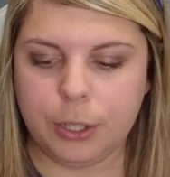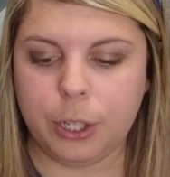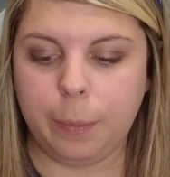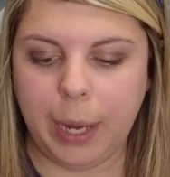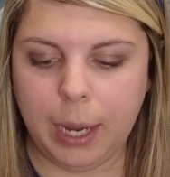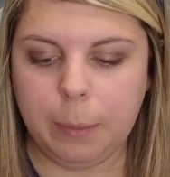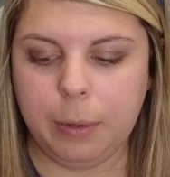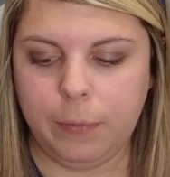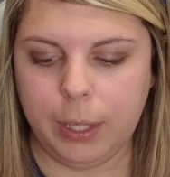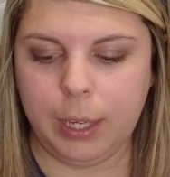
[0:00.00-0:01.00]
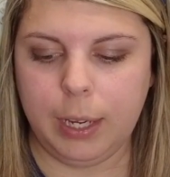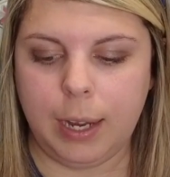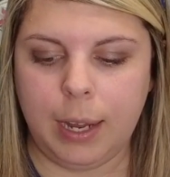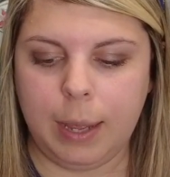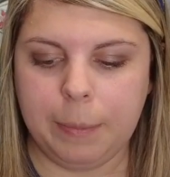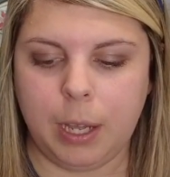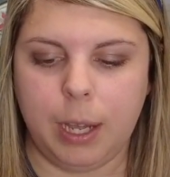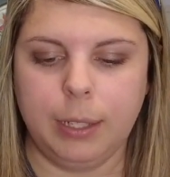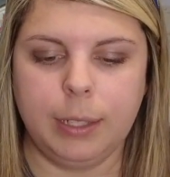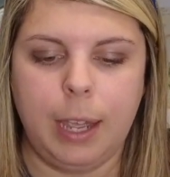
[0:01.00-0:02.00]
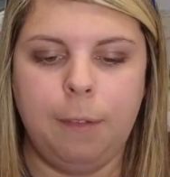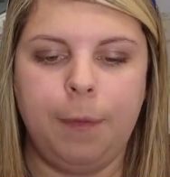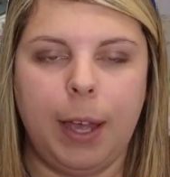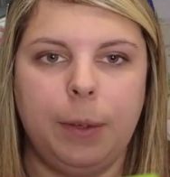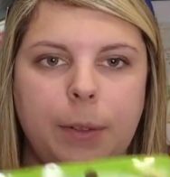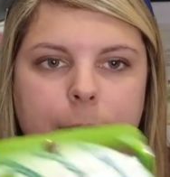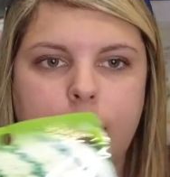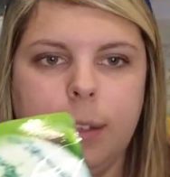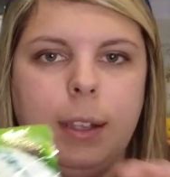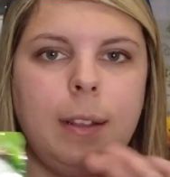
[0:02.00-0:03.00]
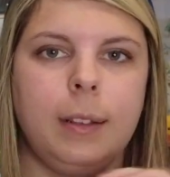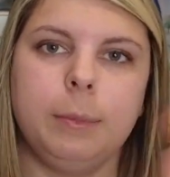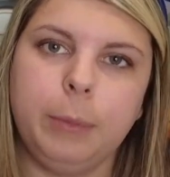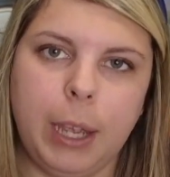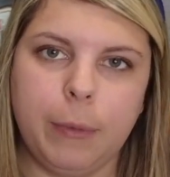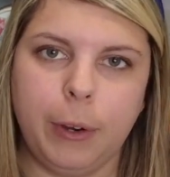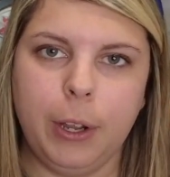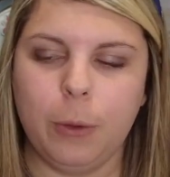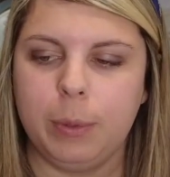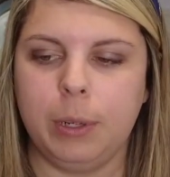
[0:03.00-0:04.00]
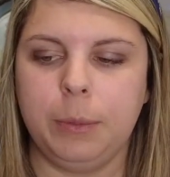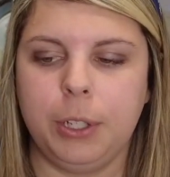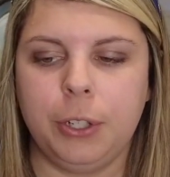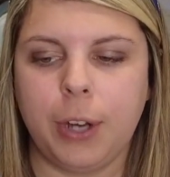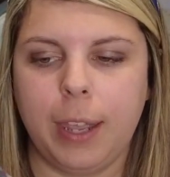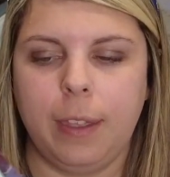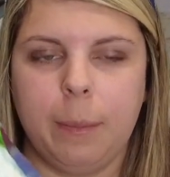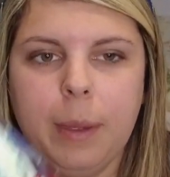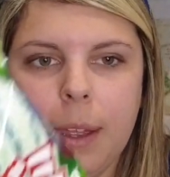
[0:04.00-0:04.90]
Japan Pavilion at Epcot, I found these, and we have already opened them to try them,